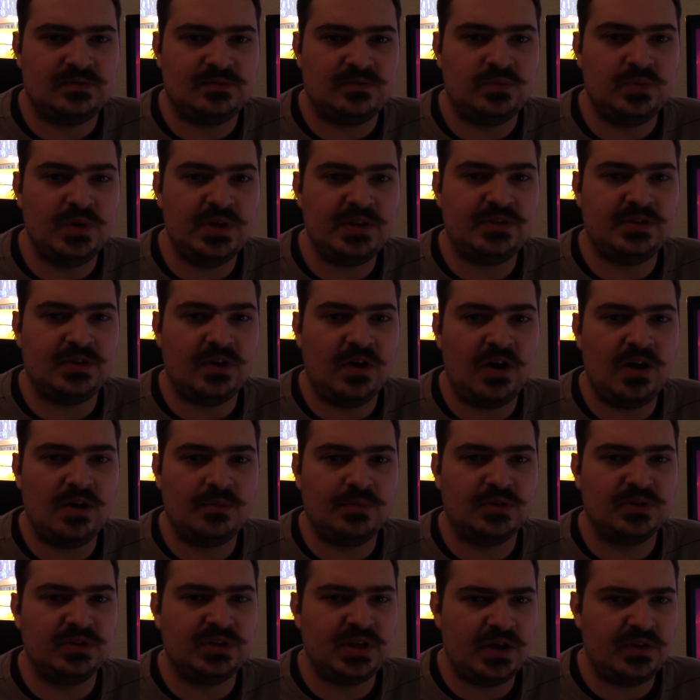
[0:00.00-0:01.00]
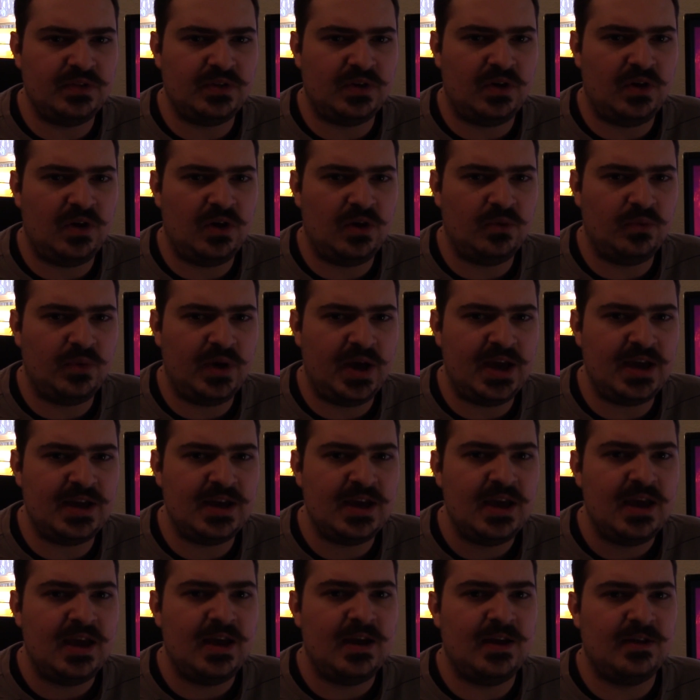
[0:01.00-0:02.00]
with Tarble down the hallway
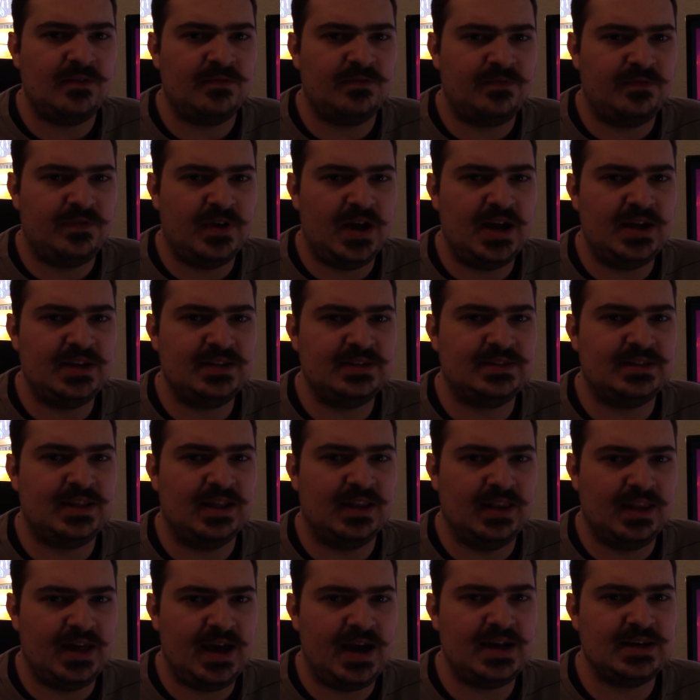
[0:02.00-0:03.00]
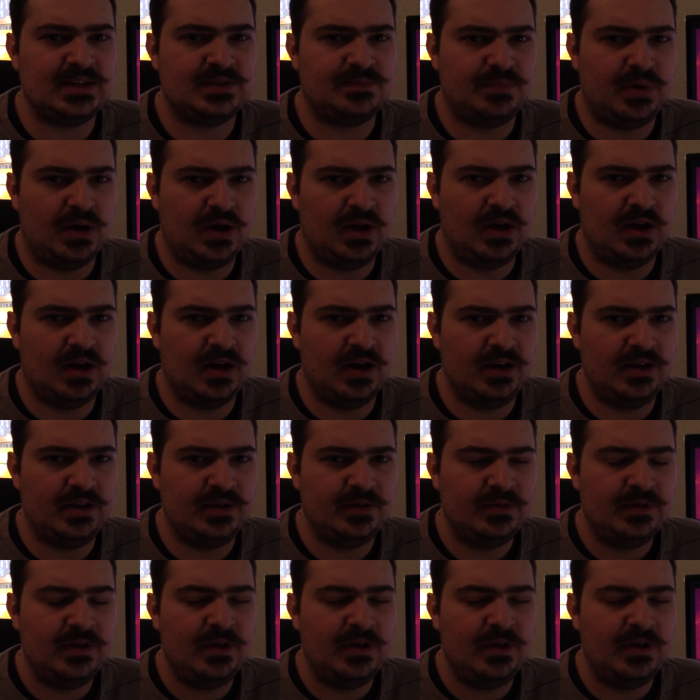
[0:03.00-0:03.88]
and finds the last pod,